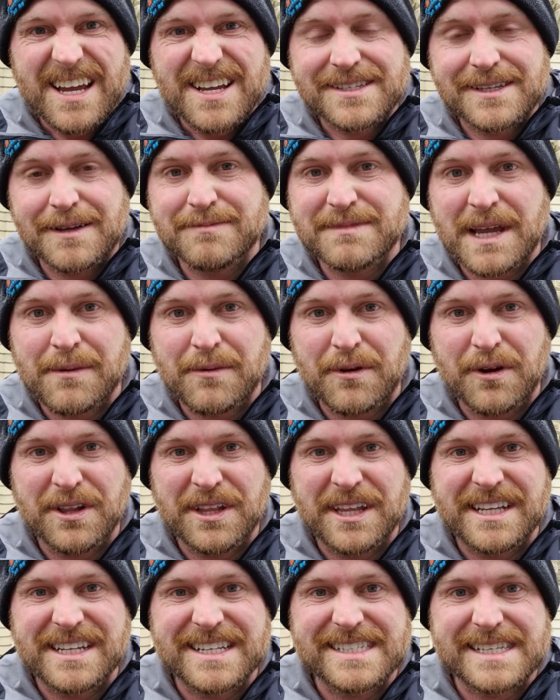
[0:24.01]
sometime
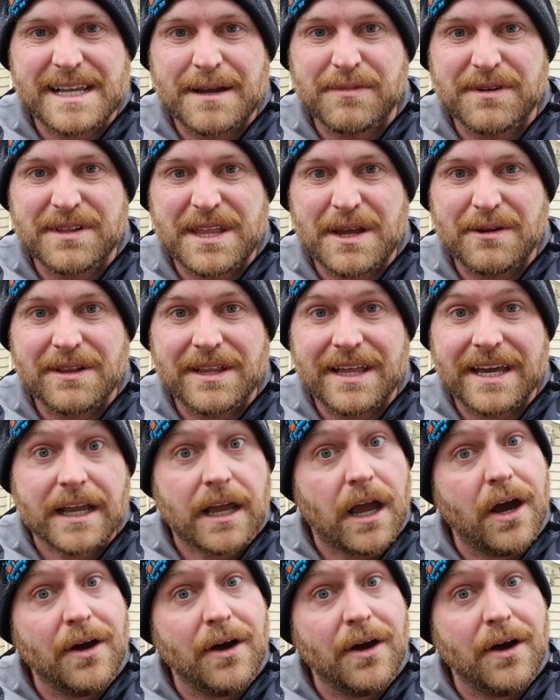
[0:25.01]
early in December they were like,